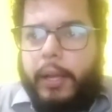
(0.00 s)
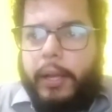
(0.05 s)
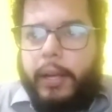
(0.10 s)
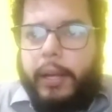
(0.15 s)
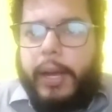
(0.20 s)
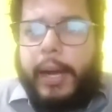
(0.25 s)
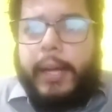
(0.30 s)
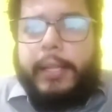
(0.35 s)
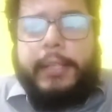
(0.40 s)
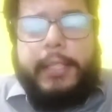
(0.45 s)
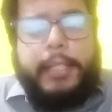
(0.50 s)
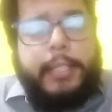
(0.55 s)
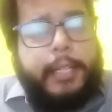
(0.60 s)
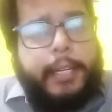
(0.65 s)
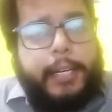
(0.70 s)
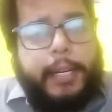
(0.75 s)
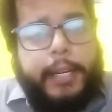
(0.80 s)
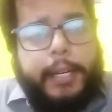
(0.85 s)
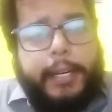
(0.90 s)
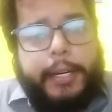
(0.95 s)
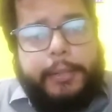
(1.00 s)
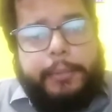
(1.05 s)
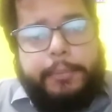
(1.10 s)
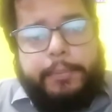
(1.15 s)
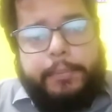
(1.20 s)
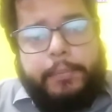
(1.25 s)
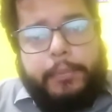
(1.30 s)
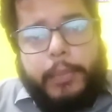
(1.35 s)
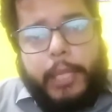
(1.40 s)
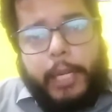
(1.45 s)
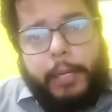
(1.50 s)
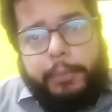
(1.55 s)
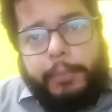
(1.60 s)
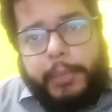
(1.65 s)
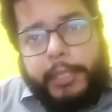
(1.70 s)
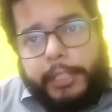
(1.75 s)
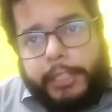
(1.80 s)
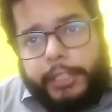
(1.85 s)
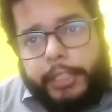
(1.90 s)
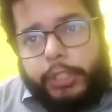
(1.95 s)
Gandhi declared that
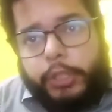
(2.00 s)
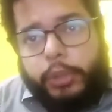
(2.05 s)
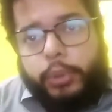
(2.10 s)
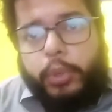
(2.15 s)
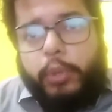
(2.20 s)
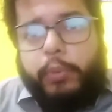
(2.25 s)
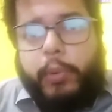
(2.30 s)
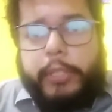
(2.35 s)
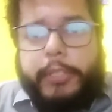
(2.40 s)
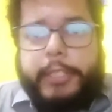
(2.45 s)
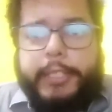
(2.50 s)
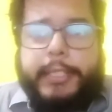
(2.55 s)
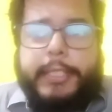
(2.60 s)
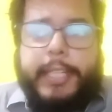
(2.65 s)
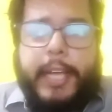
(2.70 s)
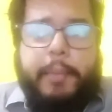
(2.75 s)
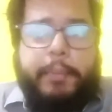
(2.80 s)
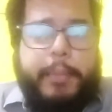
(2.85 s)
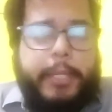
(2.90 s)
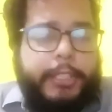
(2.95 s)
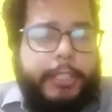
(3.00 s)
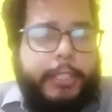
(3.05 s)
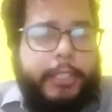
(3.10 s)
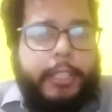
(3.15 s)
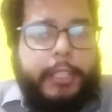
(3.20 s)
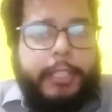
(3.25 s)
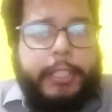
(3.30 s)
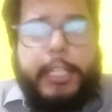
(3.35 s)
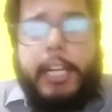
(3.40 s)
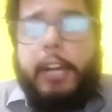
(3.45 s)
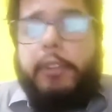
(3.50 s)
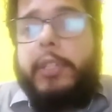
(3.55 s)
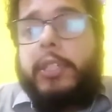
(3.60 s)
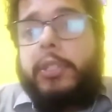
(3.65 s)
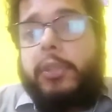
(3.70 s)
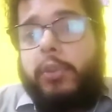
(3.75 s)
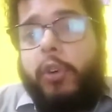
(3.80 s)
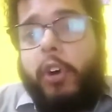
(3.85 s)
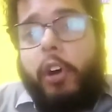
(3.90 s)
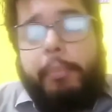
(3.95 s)
British rule was established in India
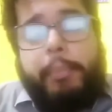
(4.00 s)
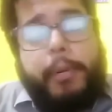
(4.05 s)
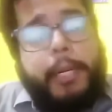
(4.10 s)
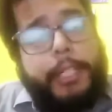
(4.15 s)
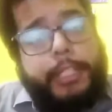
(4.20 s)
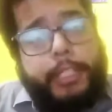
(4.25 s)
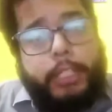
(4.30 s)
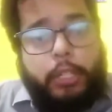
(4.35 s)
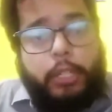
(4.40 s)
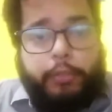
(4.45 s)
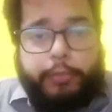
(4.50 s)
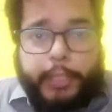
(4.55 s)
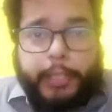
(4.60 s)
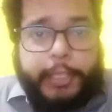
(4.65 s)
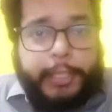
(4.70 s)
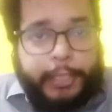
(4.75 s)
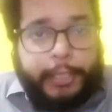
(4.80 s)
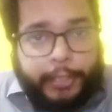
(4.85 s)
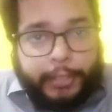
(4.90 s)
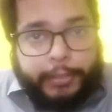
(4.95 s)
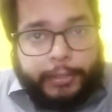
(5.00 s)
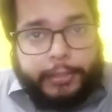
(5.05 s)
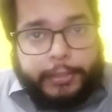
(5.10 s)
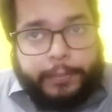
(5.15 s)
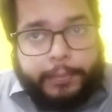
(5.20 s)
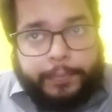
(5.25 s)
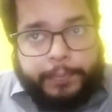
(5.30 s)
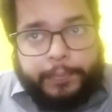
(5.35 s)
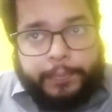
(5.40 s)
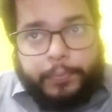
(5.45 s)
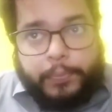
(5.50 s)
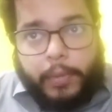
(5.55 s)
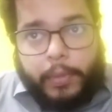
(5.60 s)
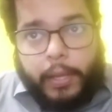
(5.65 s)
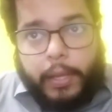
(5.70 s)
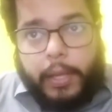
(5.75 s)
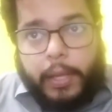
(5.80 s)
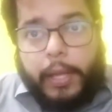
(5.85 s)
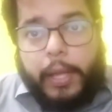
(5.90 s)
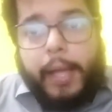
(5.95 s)
with cooperation of Indians
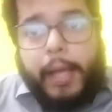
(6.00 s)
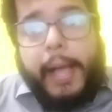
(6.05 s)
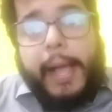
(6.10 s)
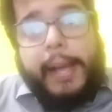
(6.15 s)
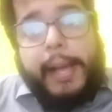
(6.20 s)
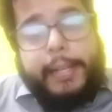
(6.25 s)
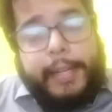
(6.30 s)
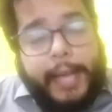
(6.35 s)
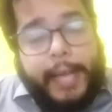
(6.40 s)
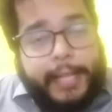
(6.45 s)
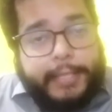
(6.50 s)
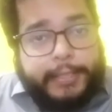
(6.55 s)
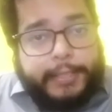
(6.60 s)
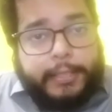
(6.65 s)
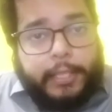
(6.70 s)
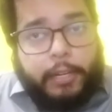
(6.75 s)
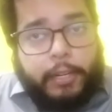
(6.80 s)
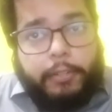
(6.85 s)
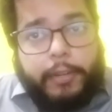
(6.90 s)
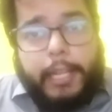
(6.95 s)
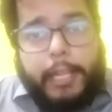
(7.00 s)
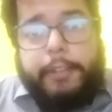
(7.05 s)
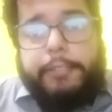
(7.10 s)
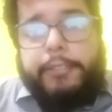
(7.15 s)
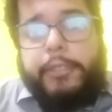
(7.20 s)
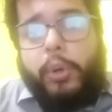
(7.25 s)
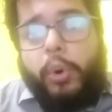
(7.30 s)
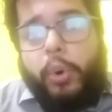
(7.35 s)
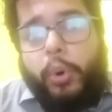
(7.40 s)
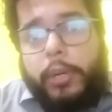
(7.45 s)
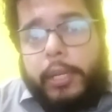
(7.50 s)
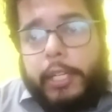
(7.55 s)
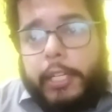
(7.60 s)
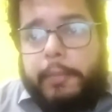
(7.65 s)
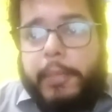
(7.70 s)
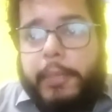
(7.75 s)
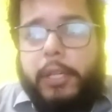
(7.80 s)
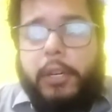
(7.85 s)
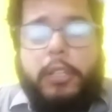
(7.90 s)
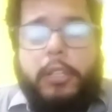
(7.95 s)
and has survived
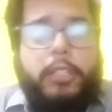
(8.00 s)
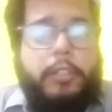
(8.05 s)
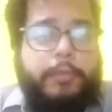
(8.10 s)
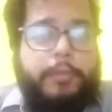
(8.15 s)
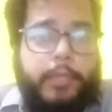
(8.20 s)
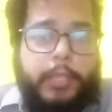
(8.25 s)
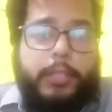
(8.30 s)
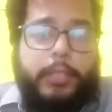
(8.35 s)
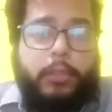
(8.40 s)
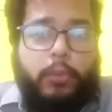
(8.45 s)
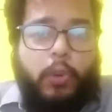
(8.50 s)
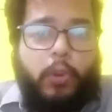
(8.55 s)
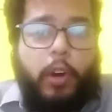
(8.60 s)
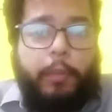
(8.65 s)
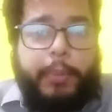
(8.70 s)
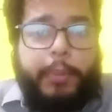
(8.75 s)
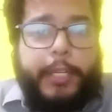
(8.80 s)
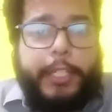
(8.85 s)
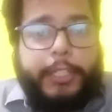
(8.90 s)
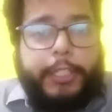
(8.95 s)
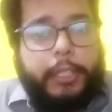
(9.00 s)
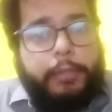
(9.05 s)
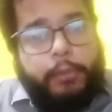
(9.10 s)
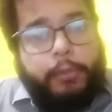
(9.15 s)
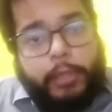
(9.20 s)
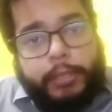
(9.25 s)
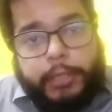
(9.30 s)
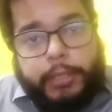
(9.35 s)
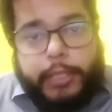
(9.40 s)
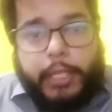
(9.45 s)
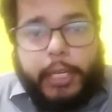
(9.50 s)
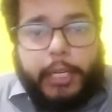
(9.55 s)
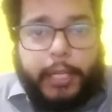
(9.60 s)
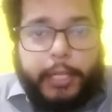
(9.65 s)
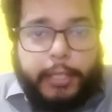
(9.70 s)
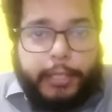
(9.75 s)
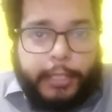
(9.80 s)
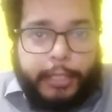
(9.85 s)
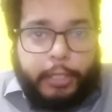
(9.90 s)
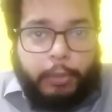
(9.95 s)
only because of this cooperation was still
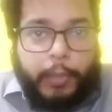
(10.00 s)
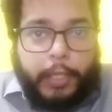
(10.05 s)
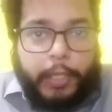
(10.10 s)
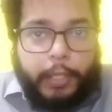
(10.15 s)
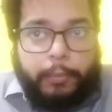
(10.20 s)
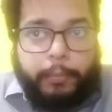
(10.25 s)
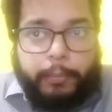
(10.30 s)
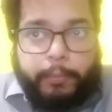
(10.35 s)
continuing.